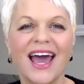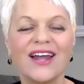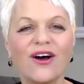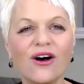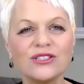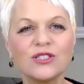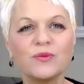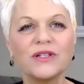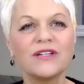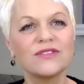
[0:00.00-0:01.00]
and also
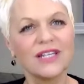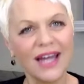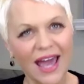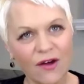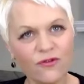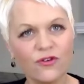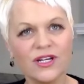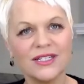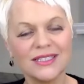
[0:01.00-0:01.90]
believes that every